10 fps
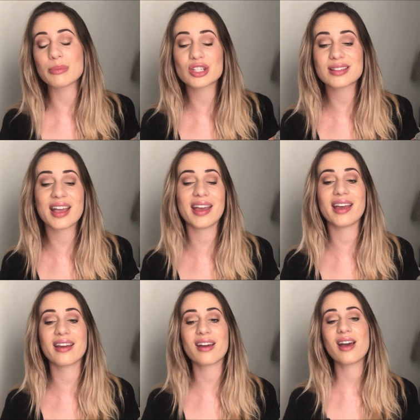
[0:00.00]
just
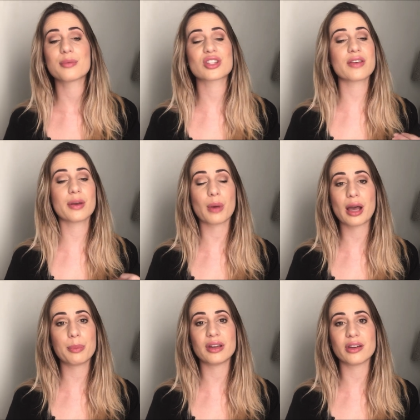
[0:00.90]
saying, just giving
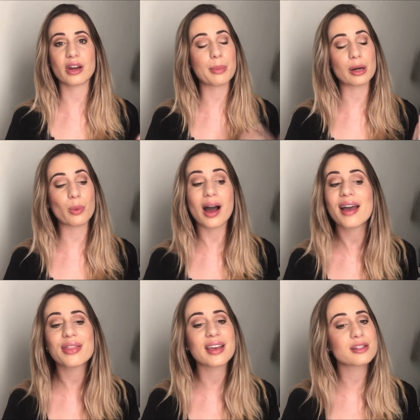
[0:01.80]
my opinion about why
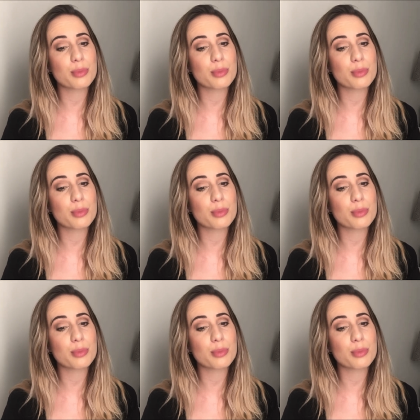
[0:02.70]
I think it's